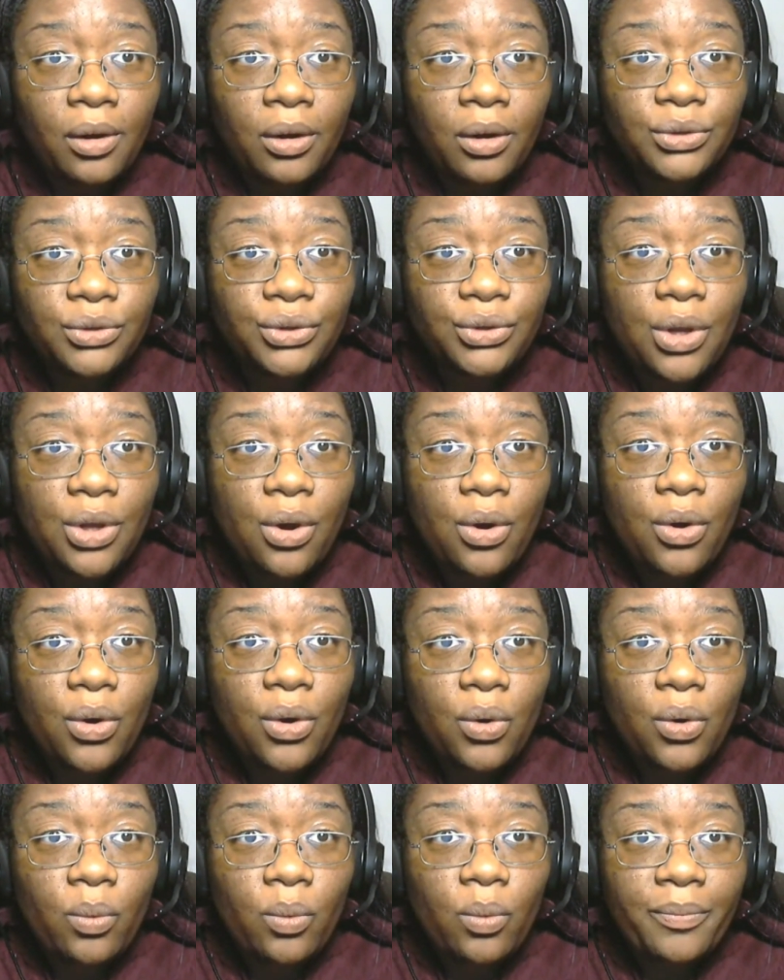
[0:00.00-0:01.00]
Uh-huh.
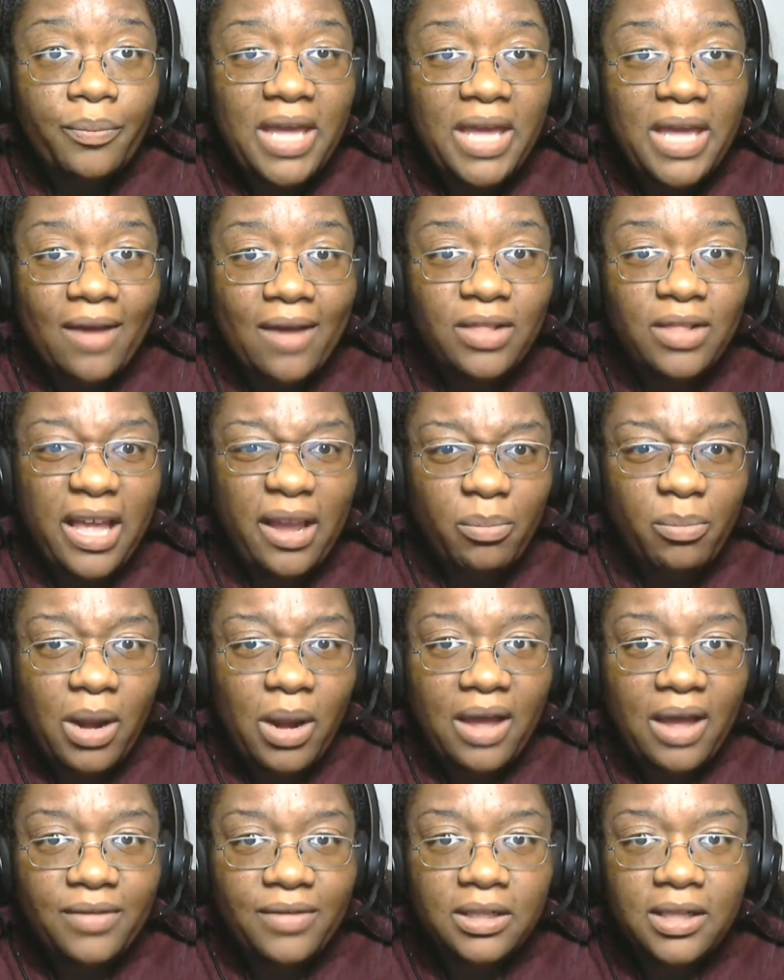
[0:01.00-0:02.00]
So when we have like
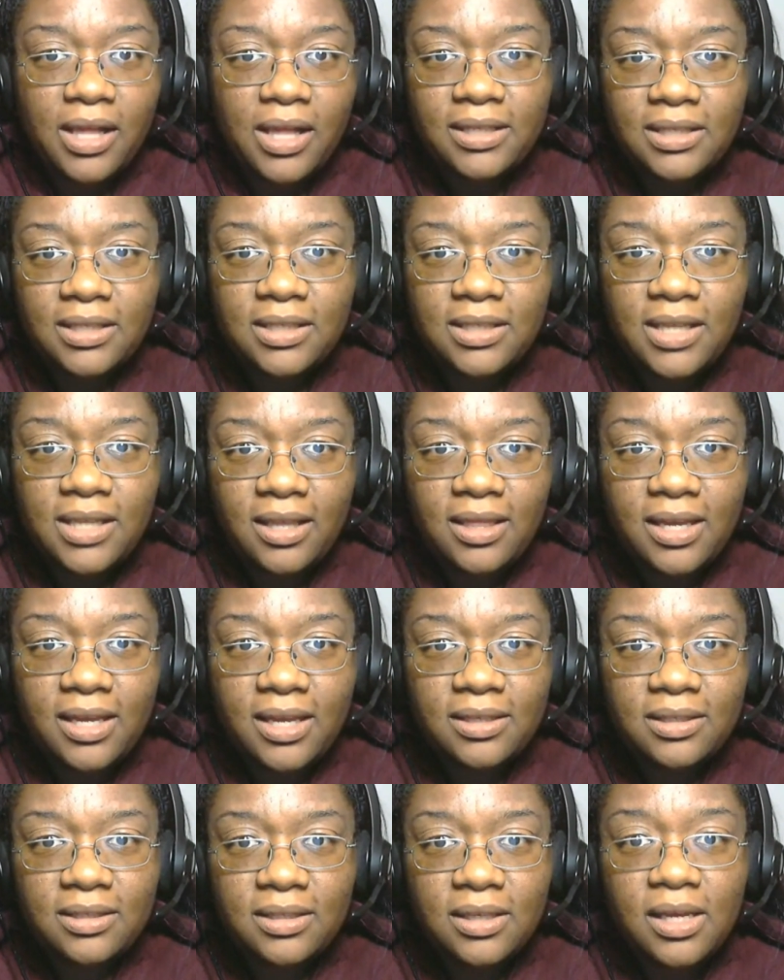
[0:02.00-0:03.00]
private classes like
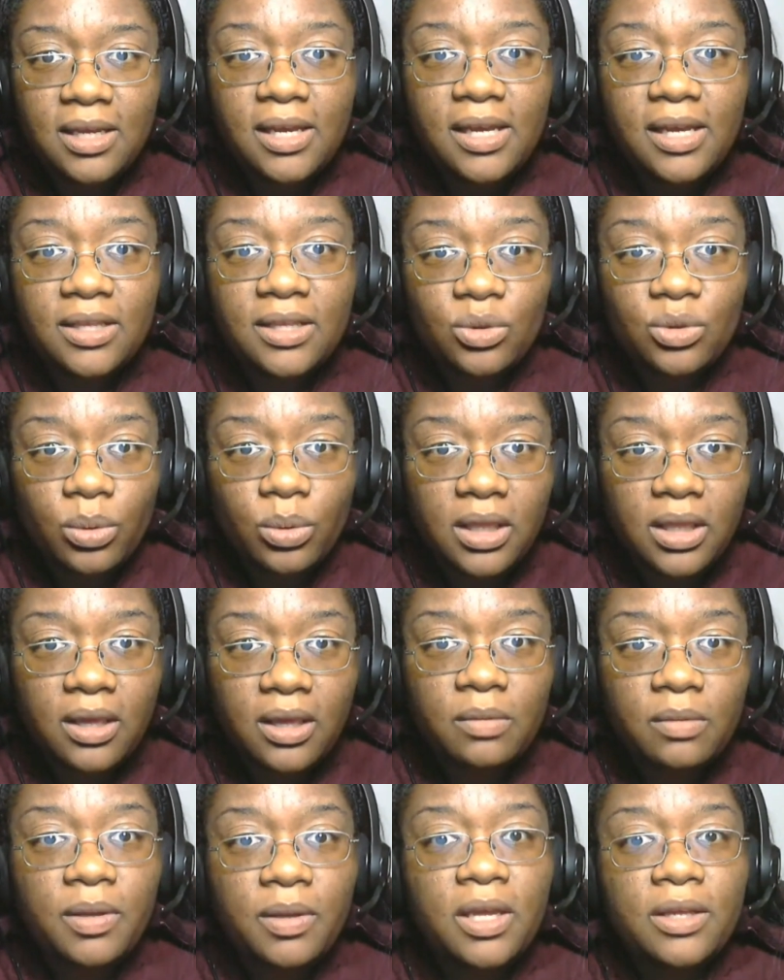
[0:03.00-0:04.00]
this, it's really
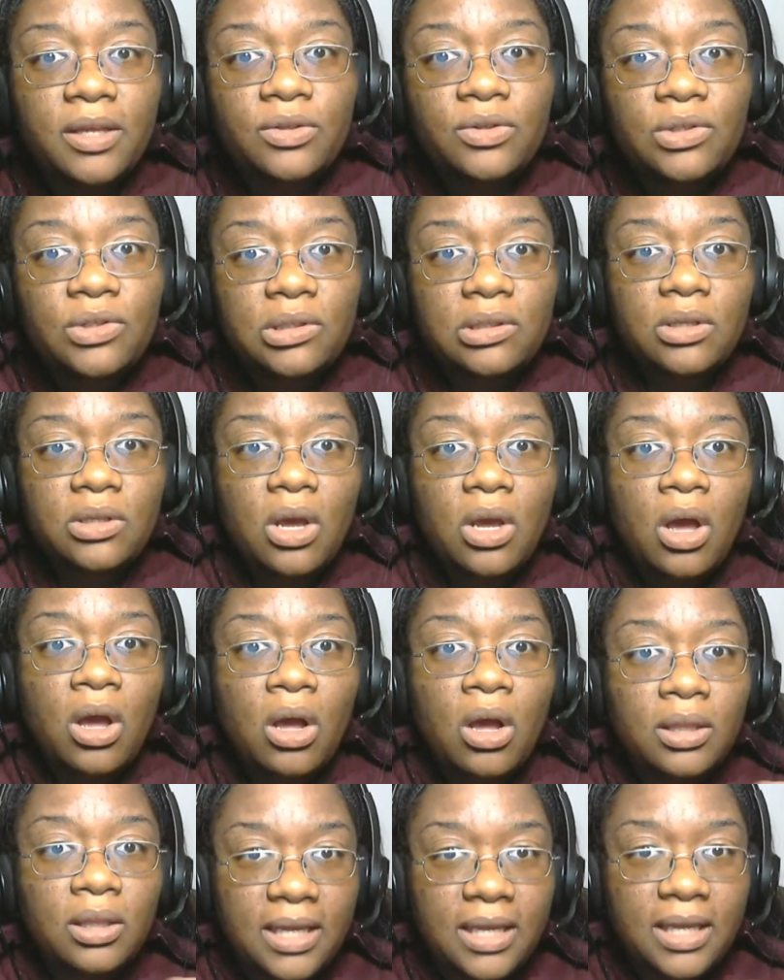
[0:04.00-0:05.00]
good because
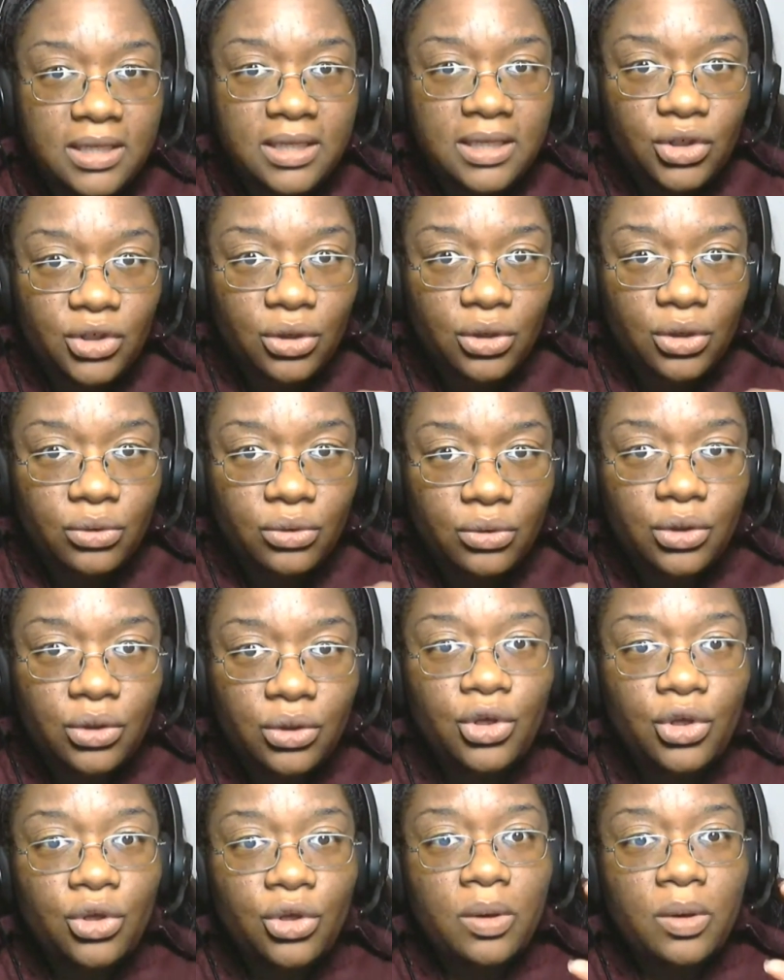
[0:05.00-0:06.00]
all the attention goes
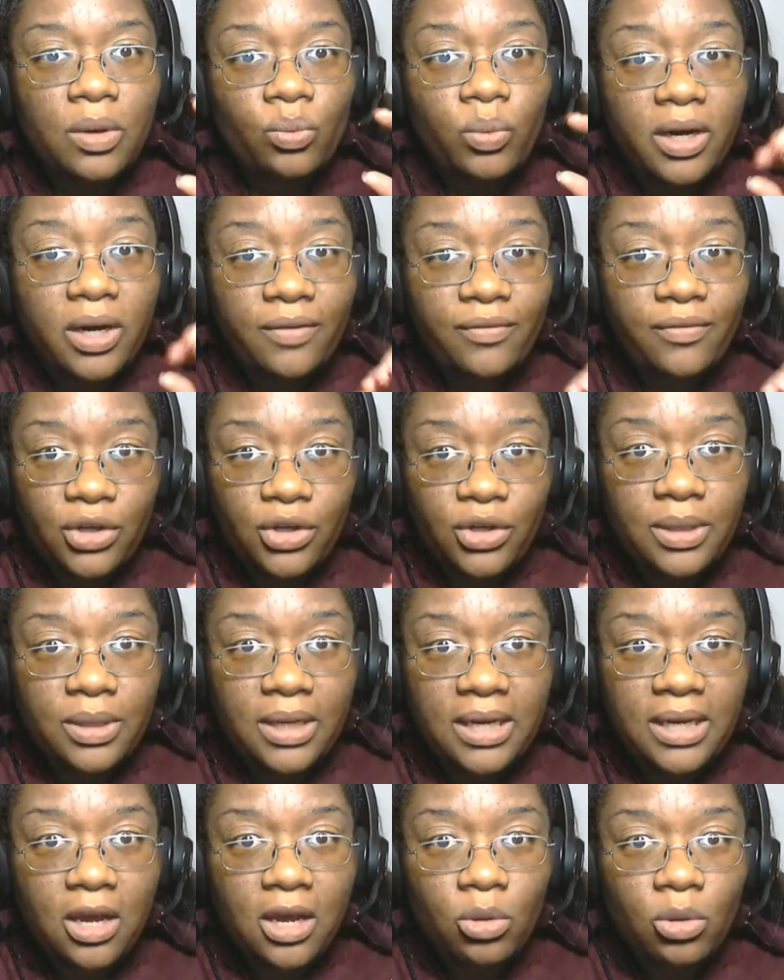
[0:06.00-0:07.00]
on you and whatever you
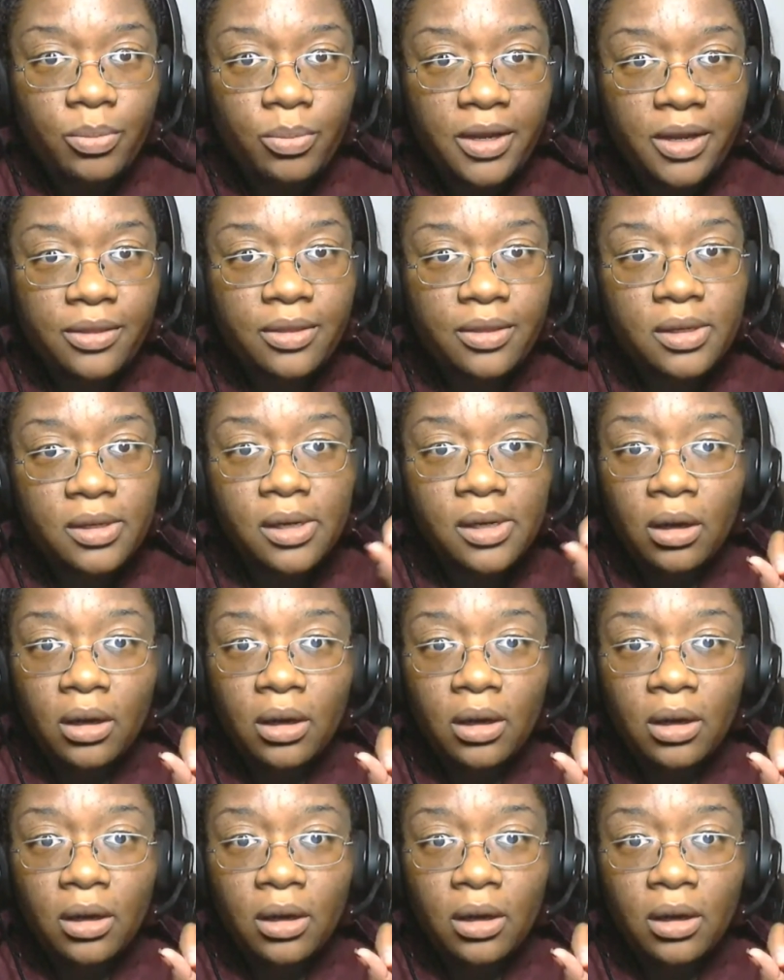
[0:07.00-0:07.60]
need help with.